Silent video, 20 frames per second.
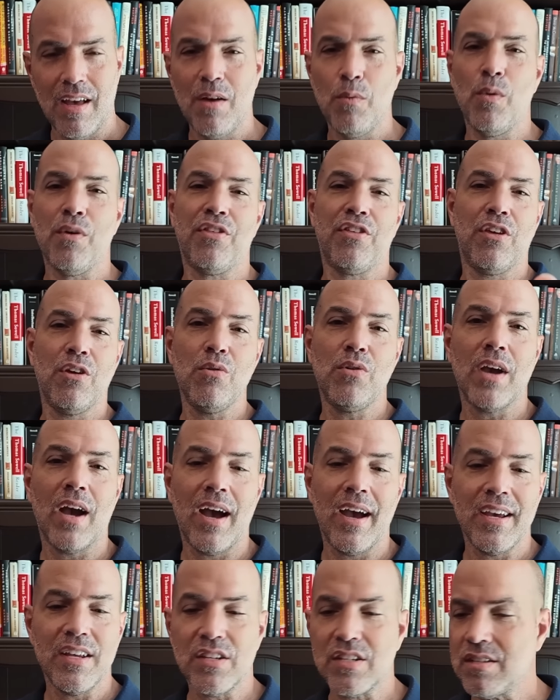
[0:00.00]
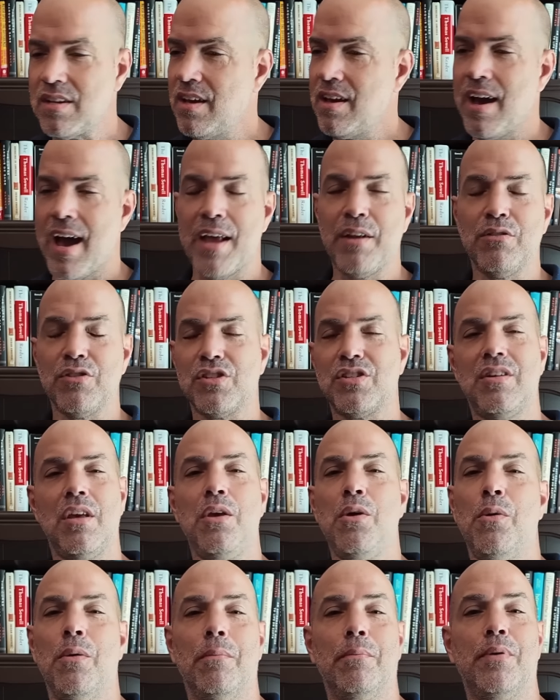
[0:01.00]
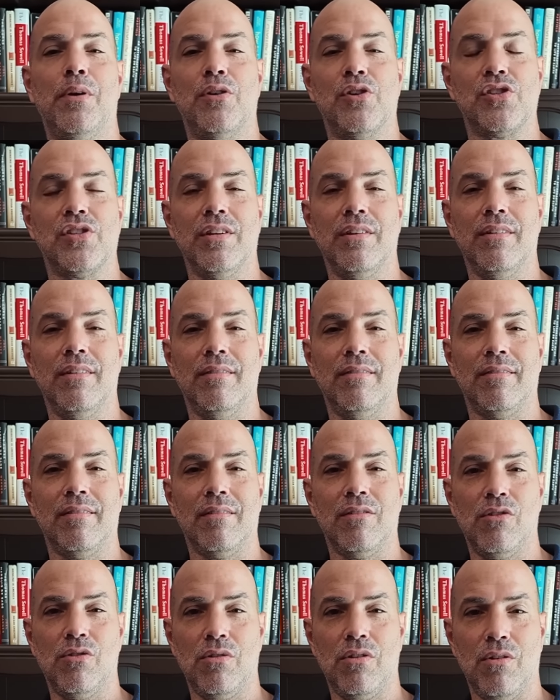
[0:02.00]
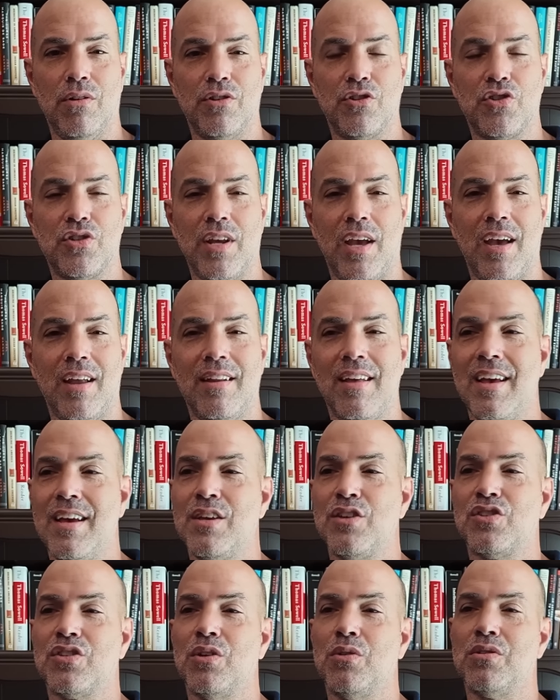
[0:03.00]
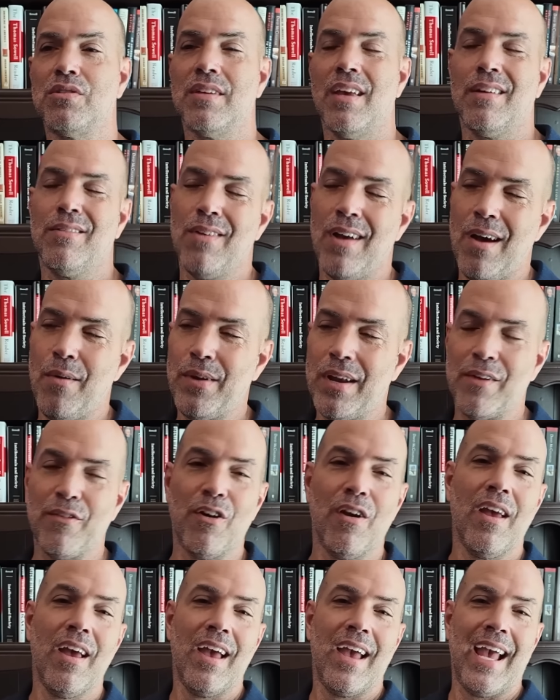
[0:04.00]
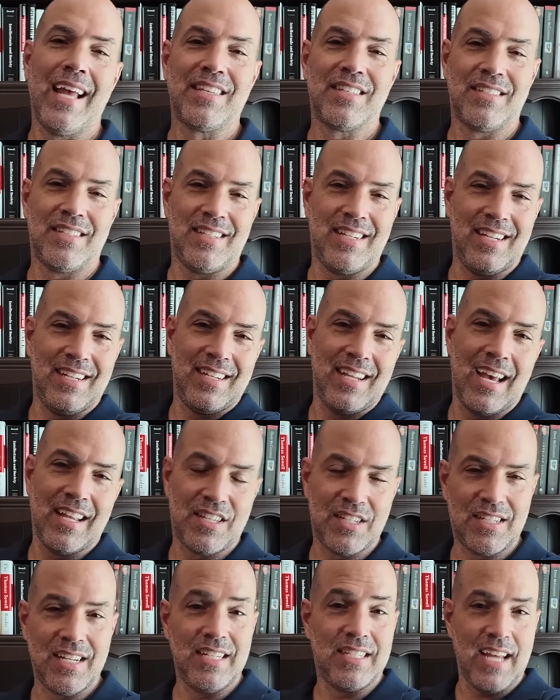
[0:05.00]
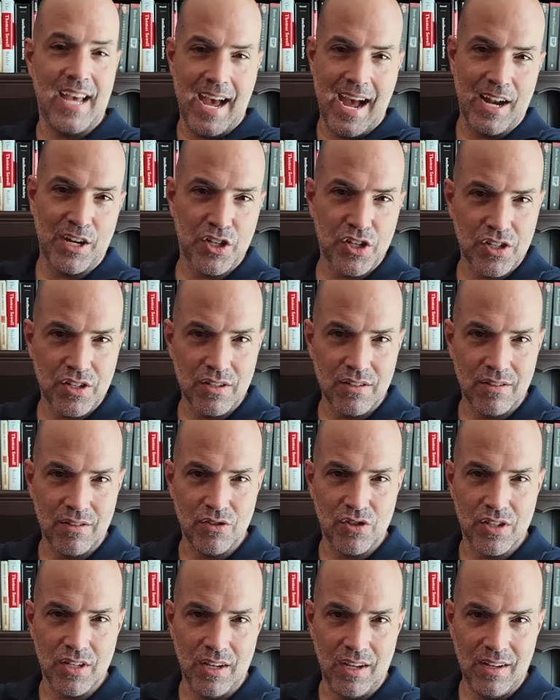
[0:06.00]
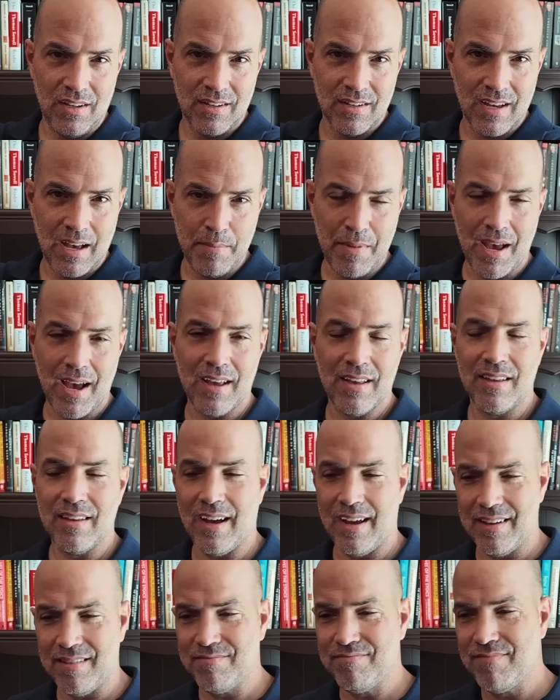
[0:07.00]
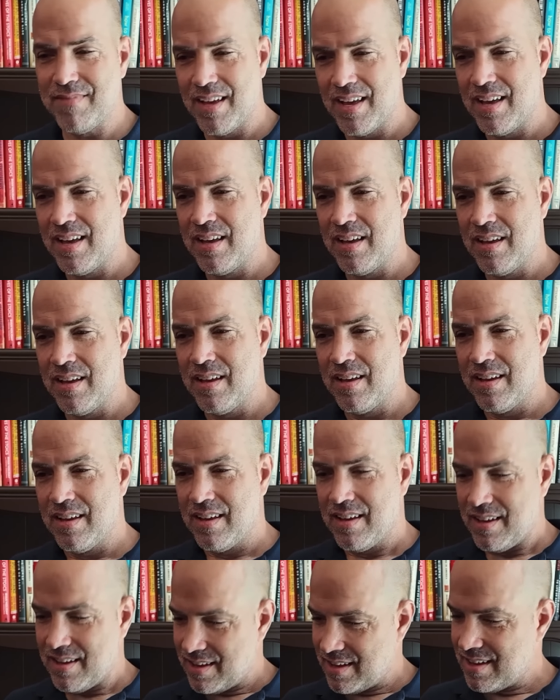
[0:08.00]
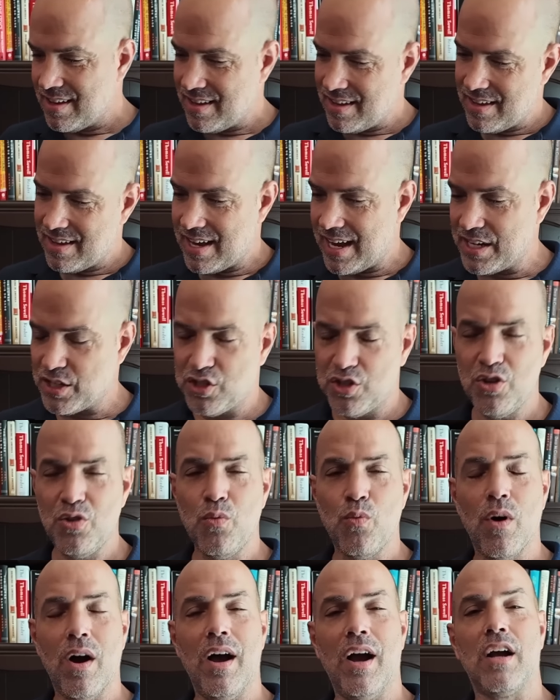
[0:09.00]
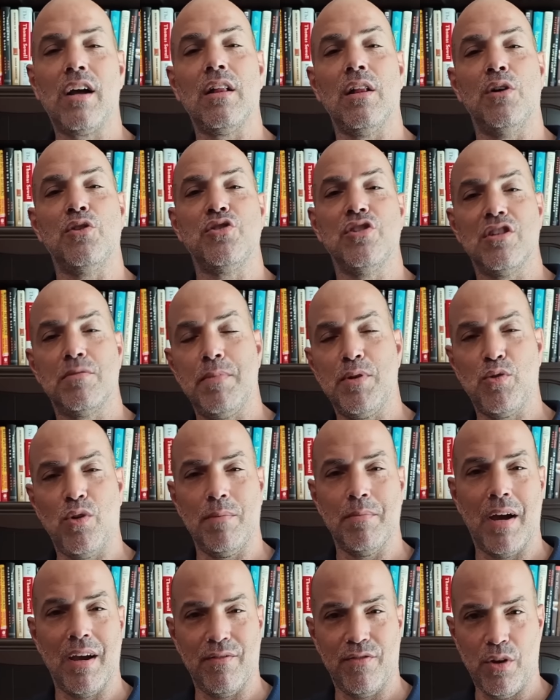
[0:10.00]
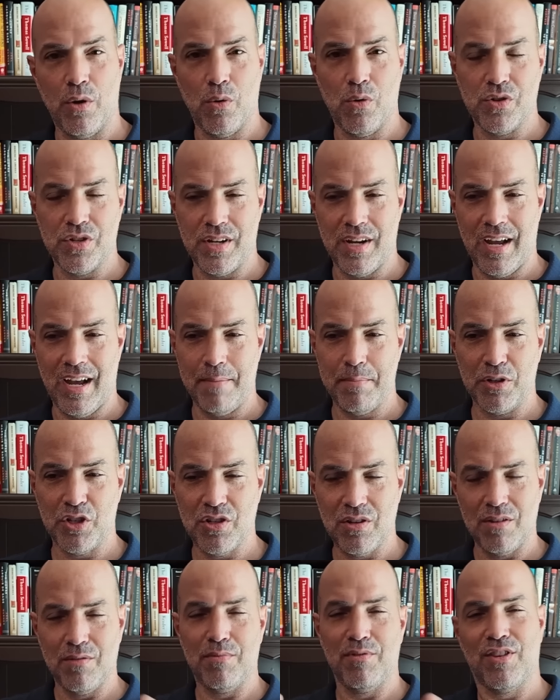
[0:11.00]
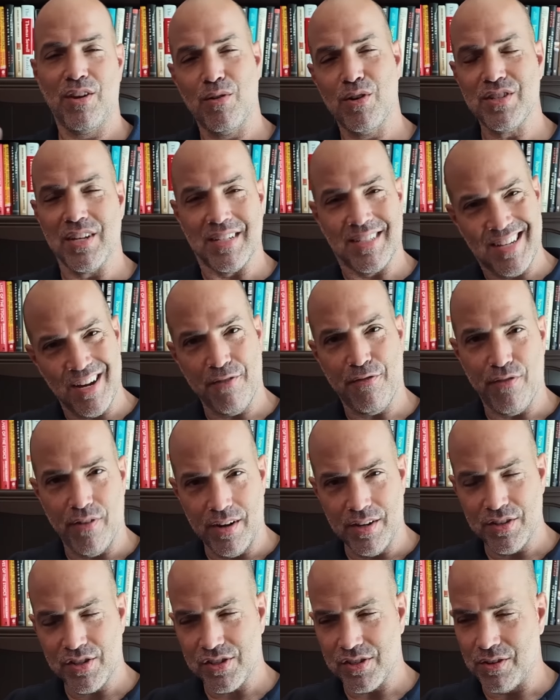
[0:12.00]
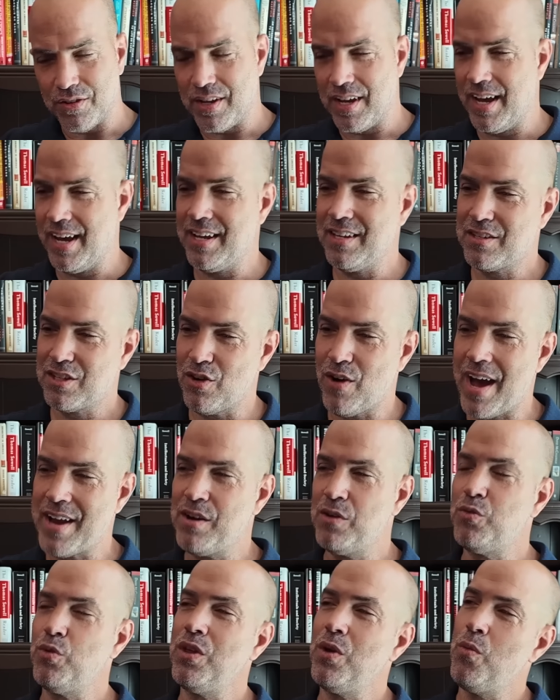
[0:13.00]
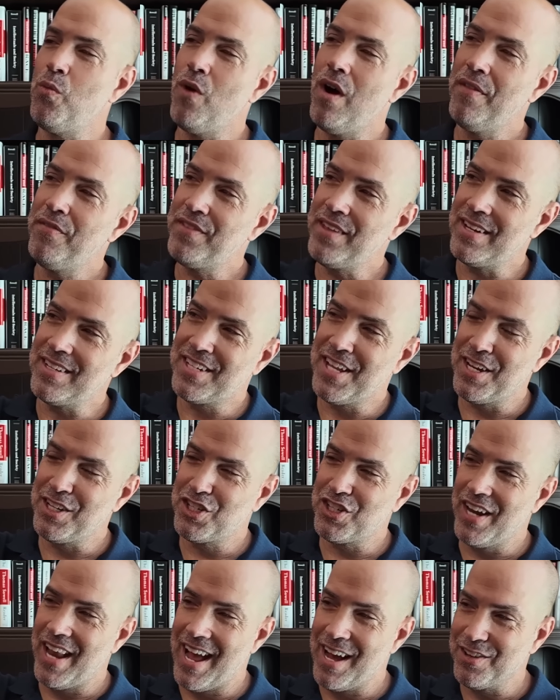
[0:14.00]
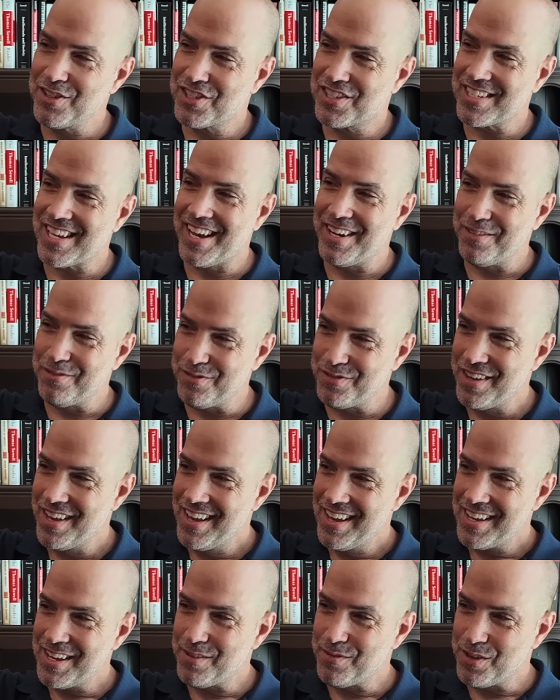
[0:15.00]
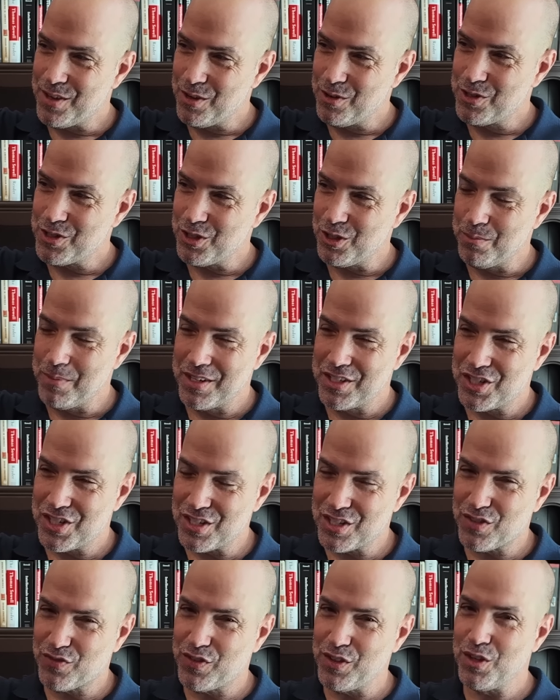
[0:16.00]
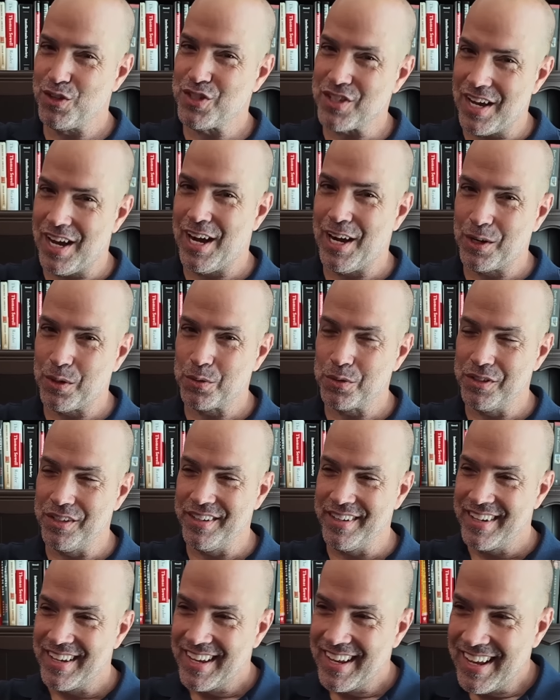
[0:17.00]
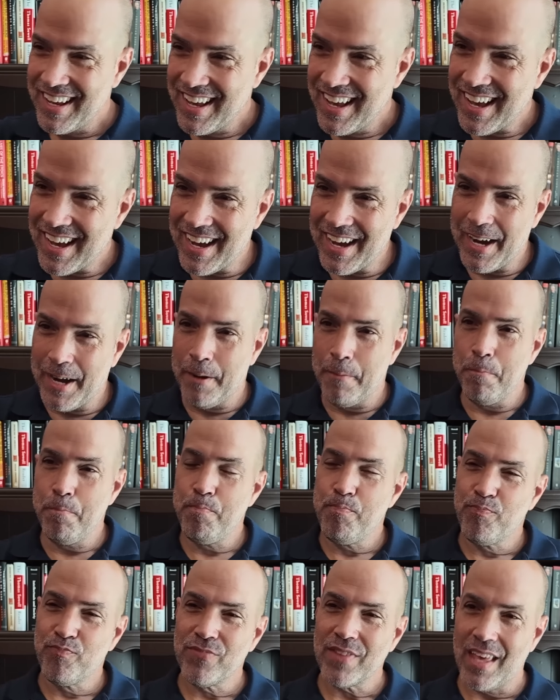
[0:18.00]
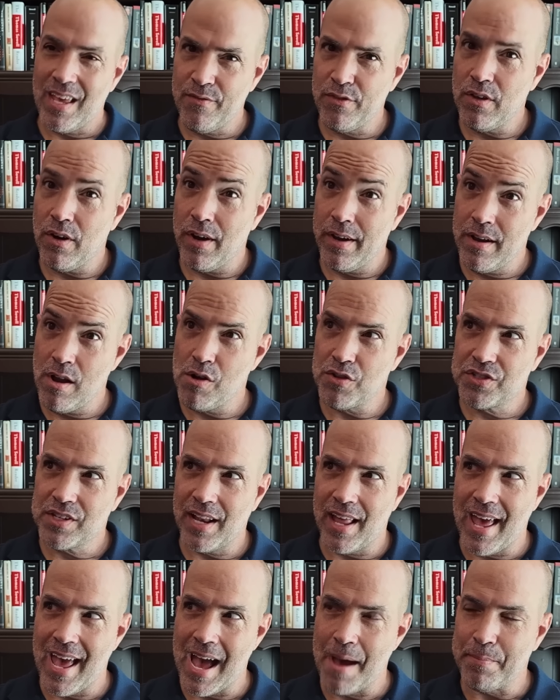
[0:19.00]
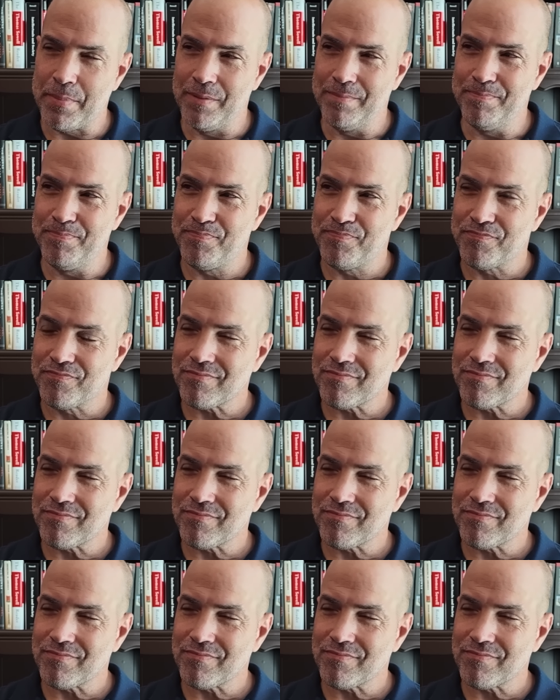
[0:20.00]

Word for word: With you guys, I don't see you in person. You, you understand? So it's like, well, whatever. It's de it's detached. You see? I mean, I, I I do want a closeness between my viewers and I, but there is a difference, okay? So I don't really want the attention outside of, of YouTube. It just feels awkward, um, even though I know it's gonna happen.